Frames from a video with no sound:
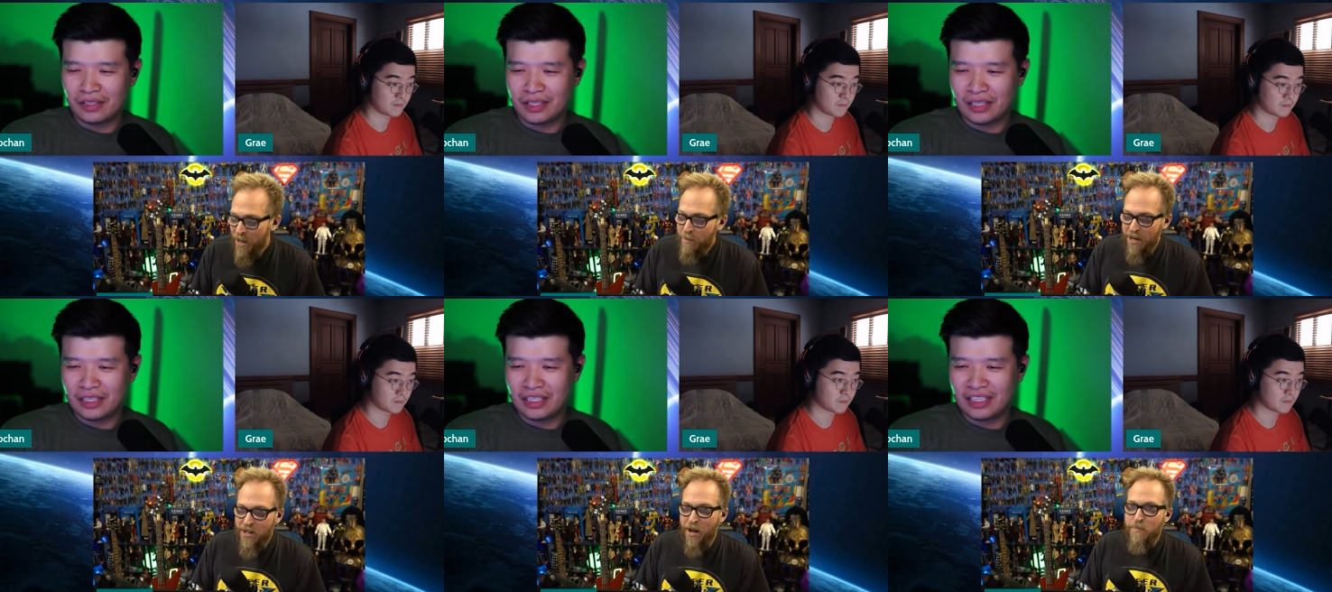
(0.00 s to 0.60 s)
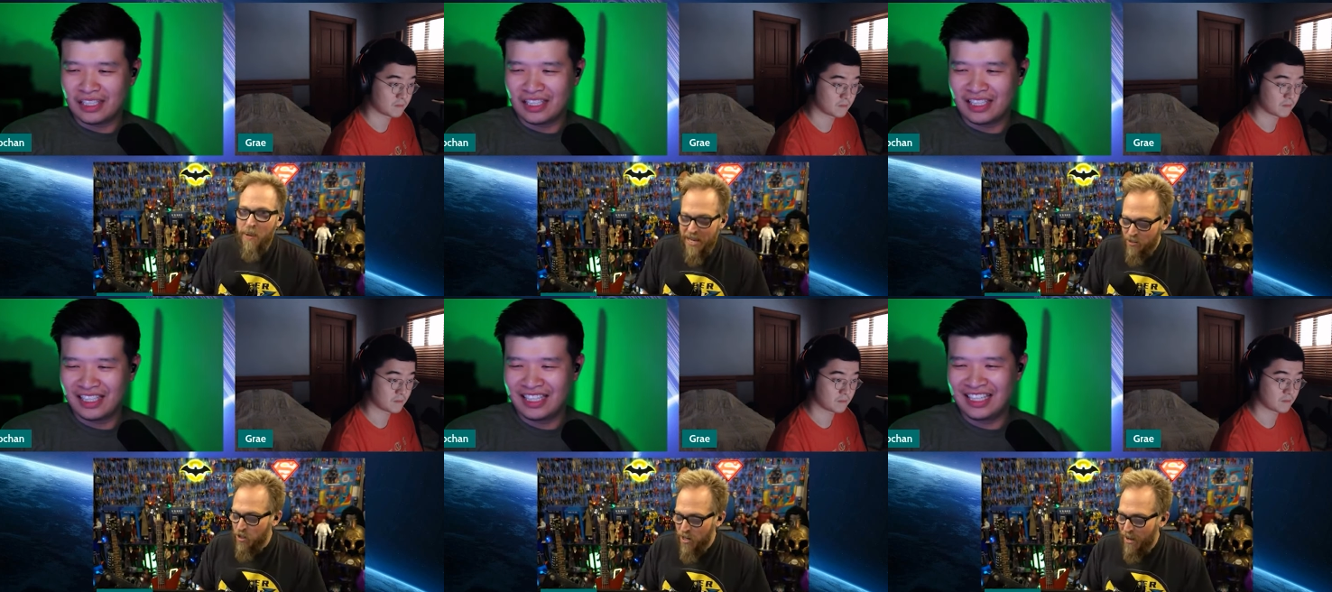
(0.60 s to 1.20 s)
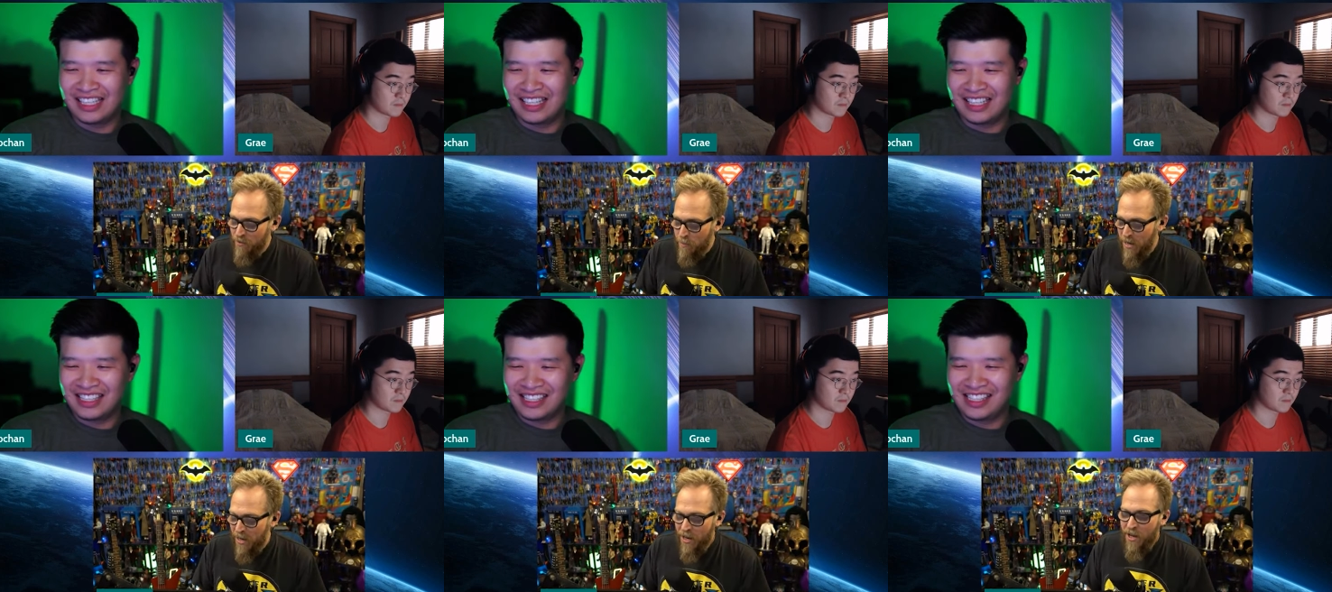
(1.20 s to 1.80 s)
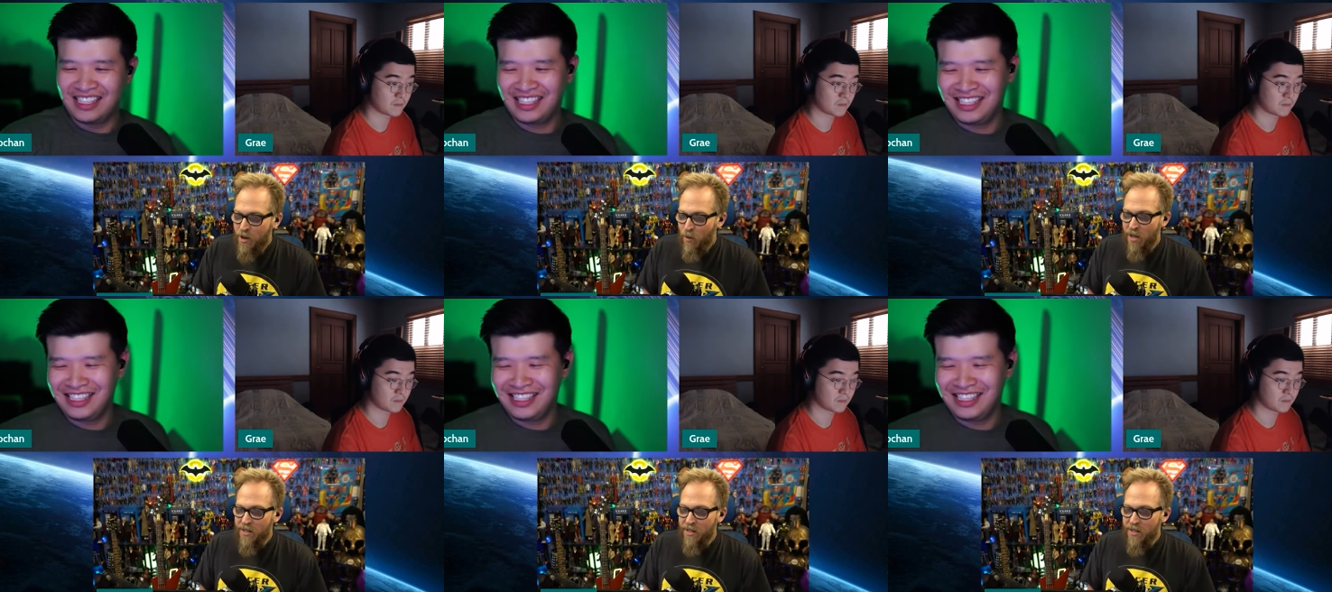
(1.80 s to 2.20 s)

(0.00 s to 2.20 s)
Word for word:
Speaker 1: Imagine how pissed you'd have to be. Well,